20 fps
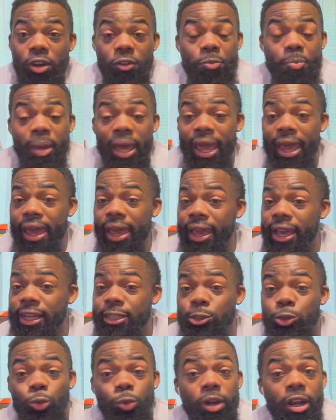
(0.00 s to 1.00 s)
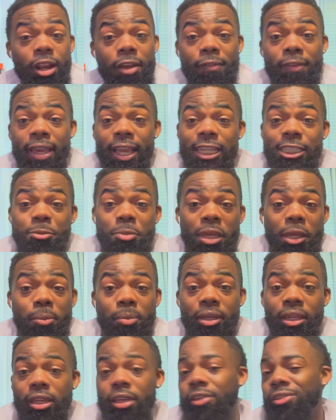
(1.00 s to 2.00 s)
paths, whatever the case may
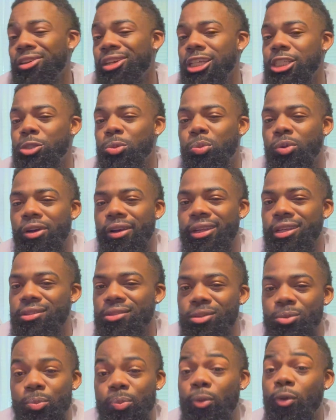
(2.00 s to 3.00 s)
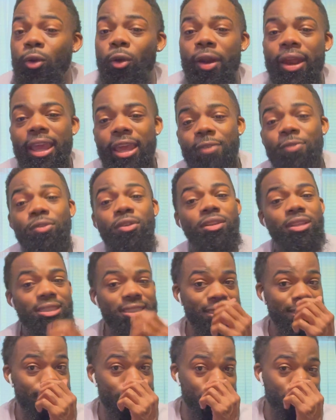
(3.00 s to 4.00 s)
be, you just pray for the
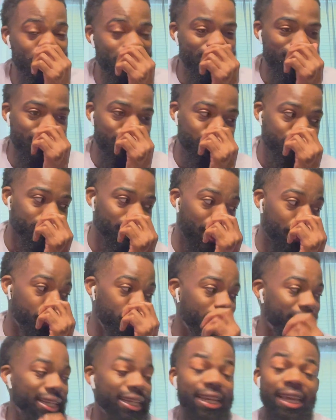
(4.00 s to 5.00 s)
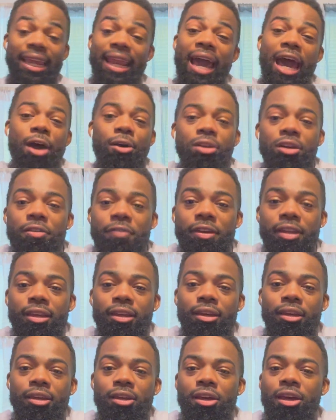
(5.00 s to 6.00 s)
situation and pray to get out of it.
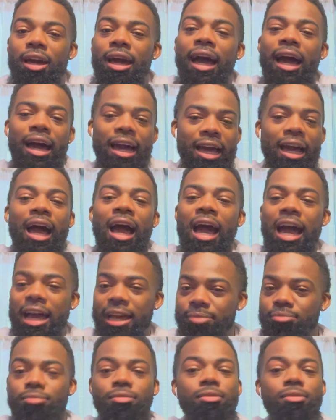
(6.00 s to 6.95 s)
I